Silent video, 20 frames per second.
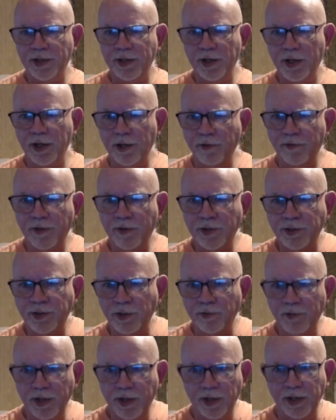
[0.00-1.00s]
envisioned
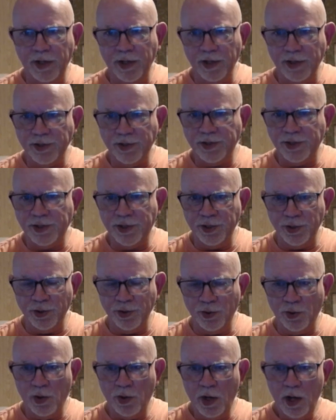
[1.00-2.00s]
me is to